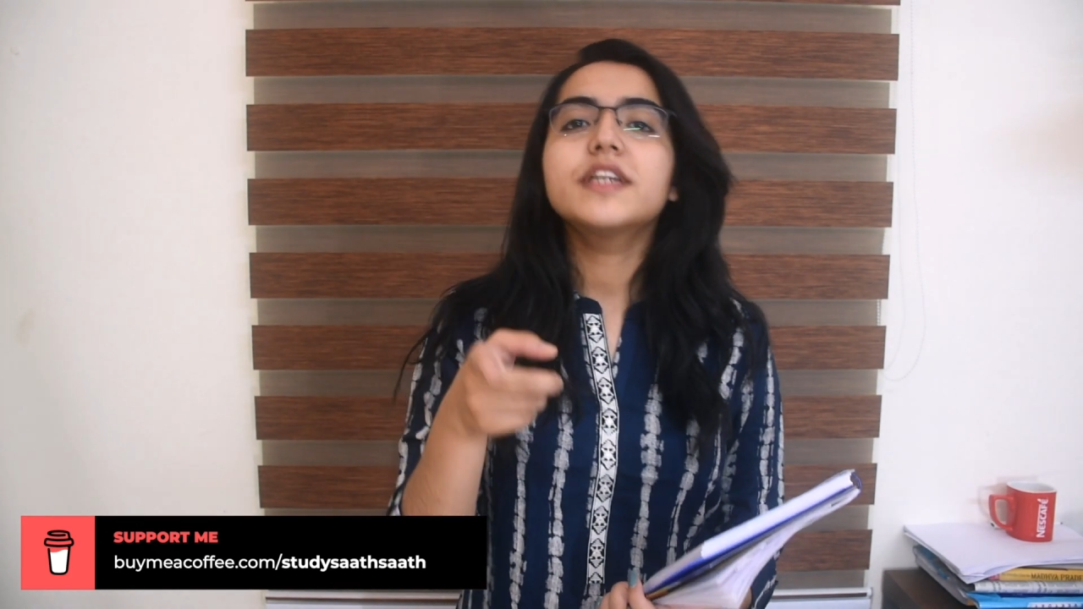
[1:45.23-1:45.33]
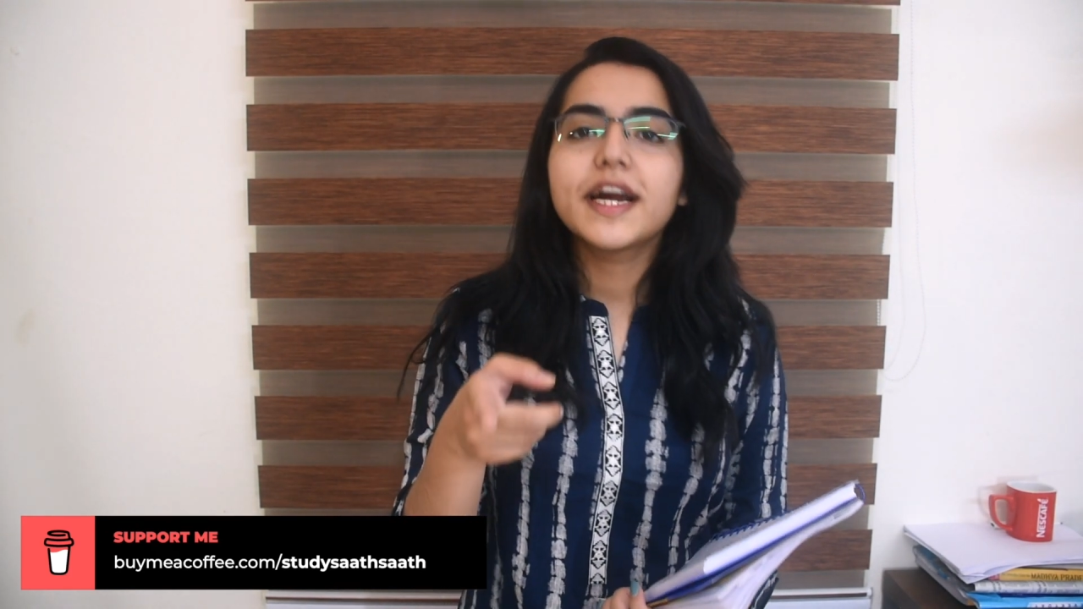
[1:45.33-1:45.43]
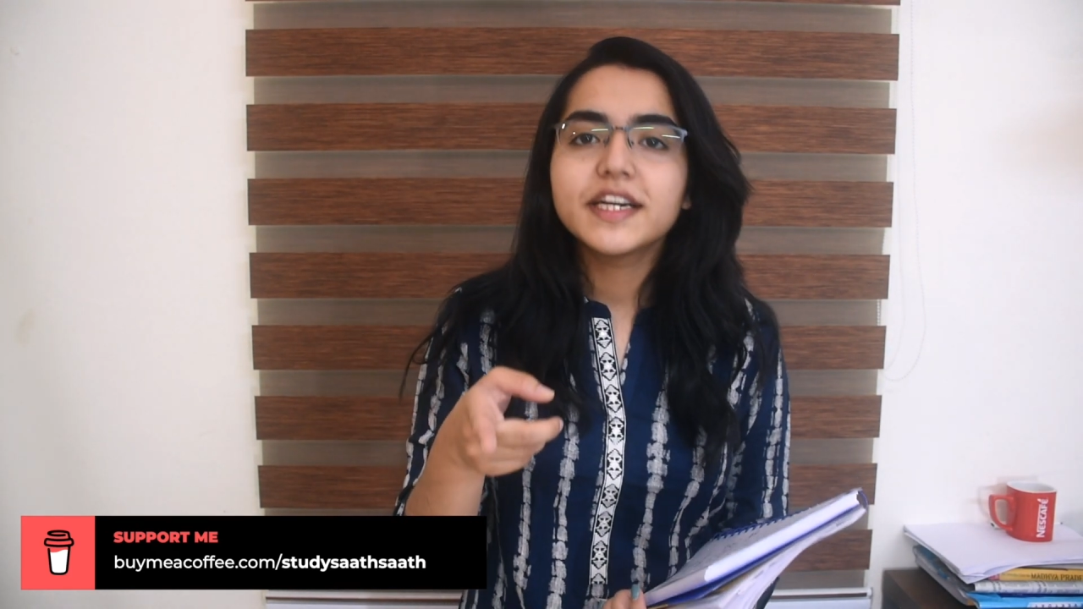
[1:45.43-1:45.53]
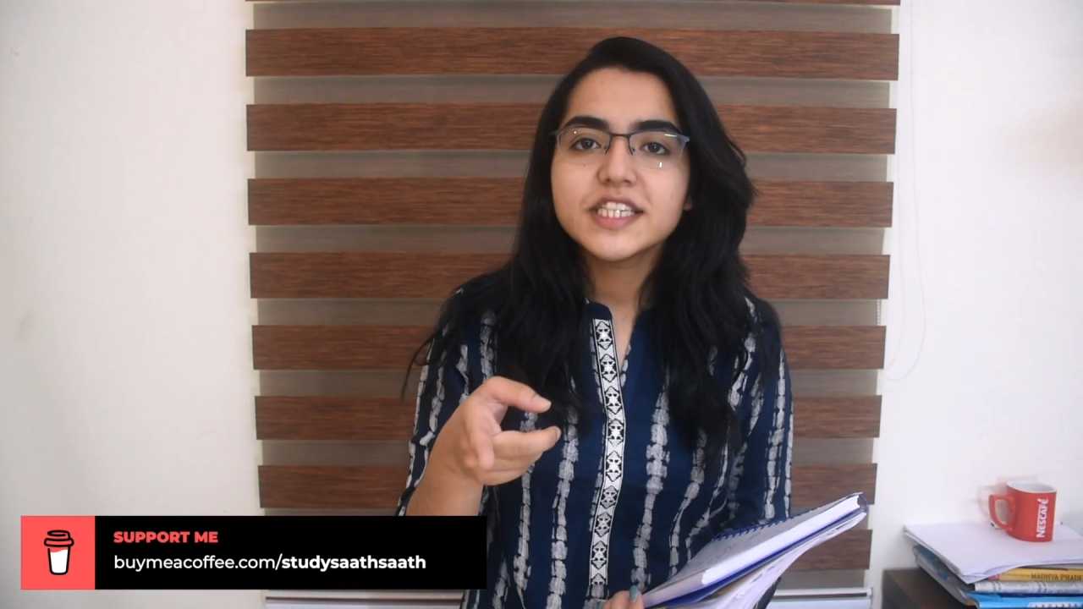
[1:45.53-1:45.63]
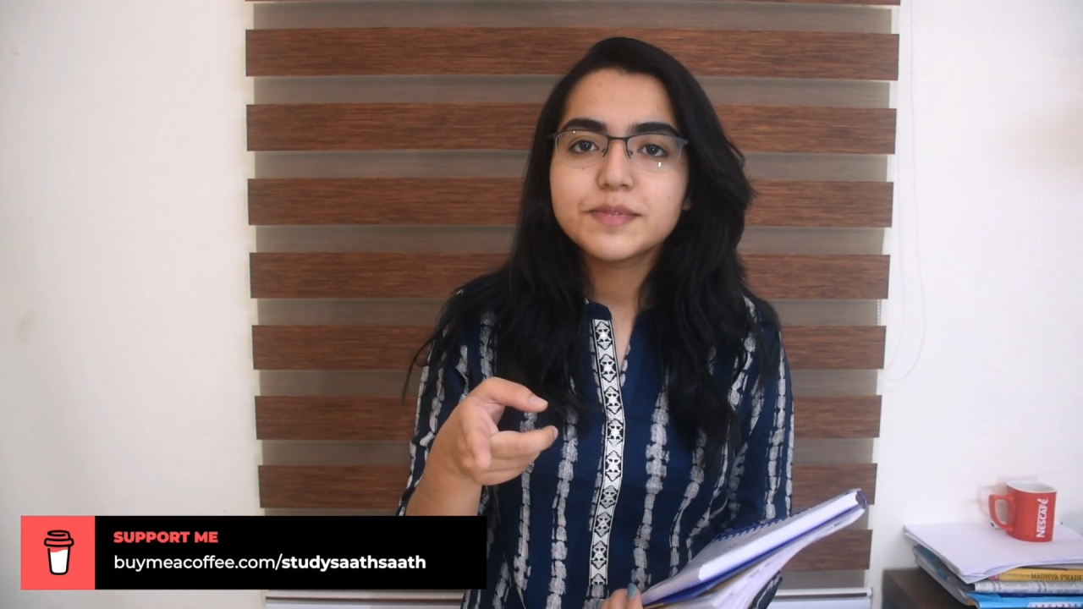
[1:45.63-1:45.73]

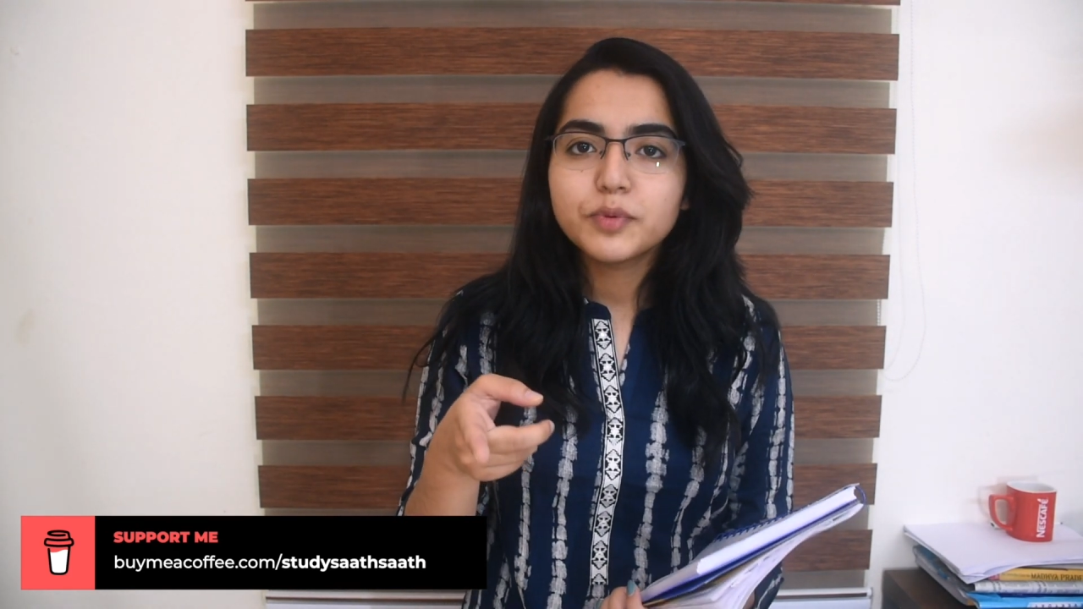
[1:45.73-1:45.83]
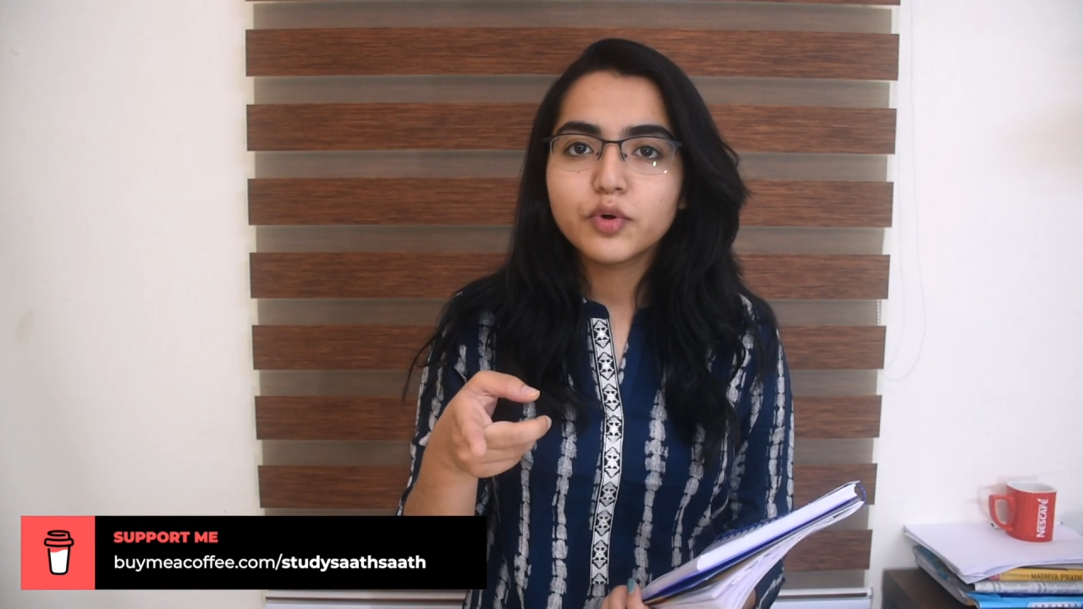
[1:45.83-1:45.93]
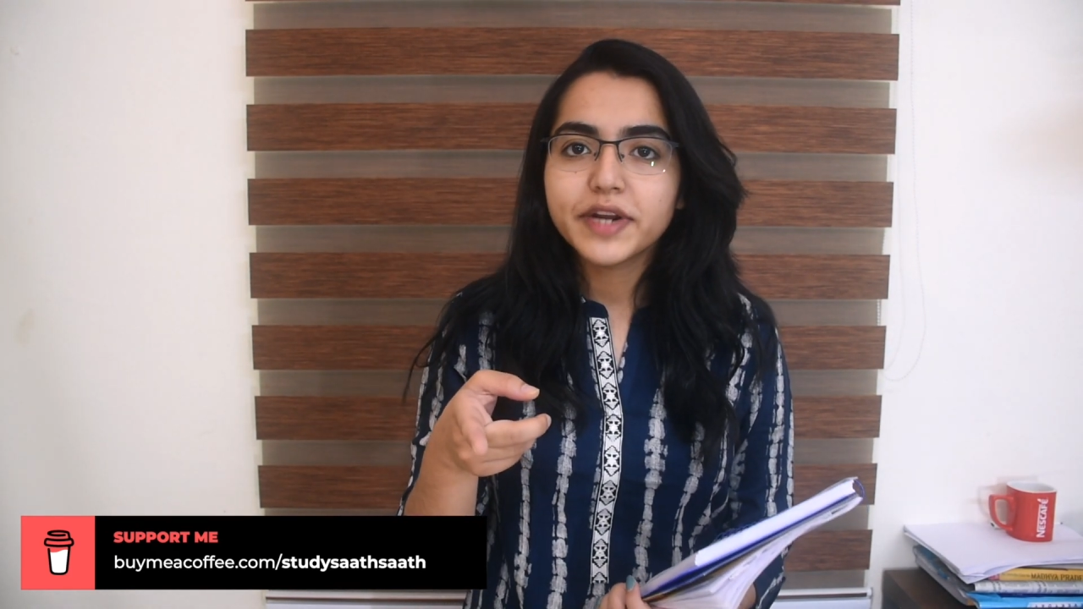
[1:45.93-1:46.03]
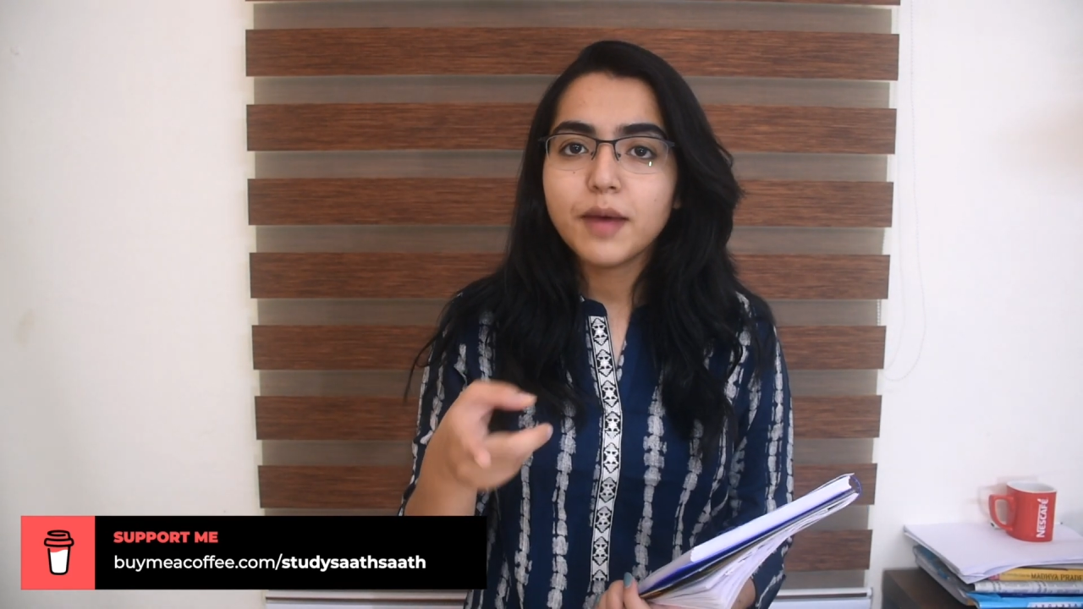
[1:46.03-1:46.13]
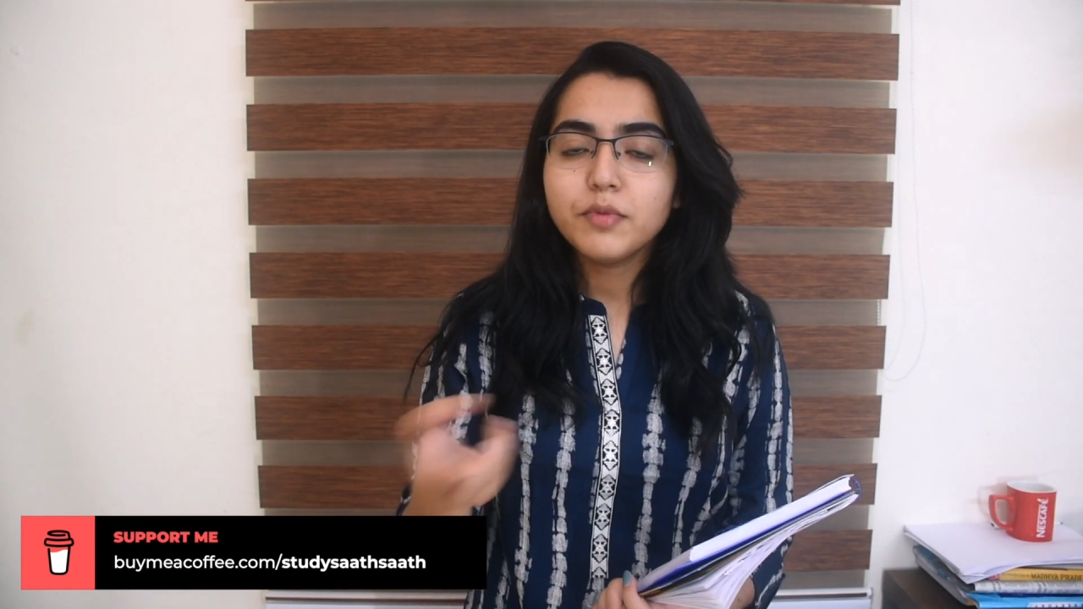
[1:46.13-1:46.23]
guidance
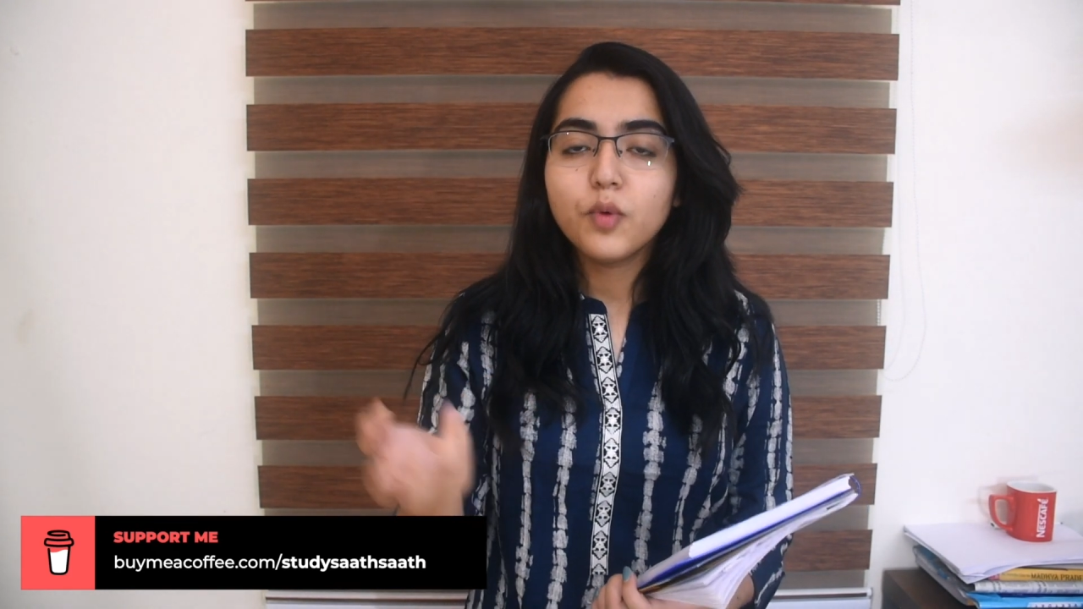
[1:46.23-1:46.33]
program